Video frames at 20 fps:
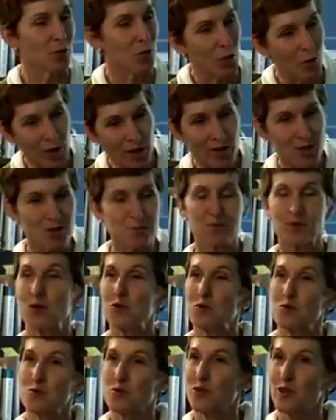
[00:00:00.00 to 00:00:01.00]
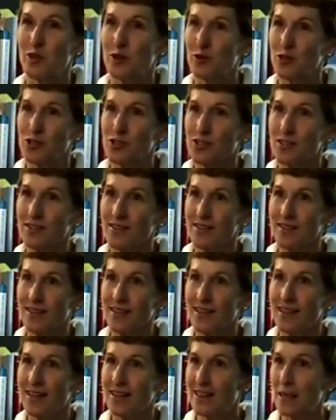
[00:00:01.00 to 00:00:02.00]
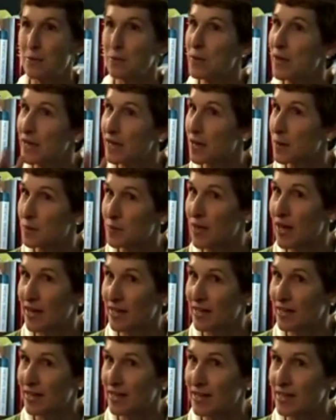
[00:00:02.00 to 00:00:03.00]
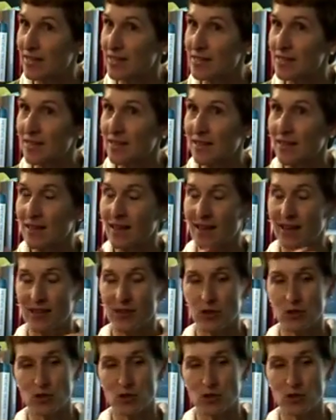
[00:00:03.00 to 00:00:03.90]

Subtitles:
the winds blow over the ocean, they pick up that heat, and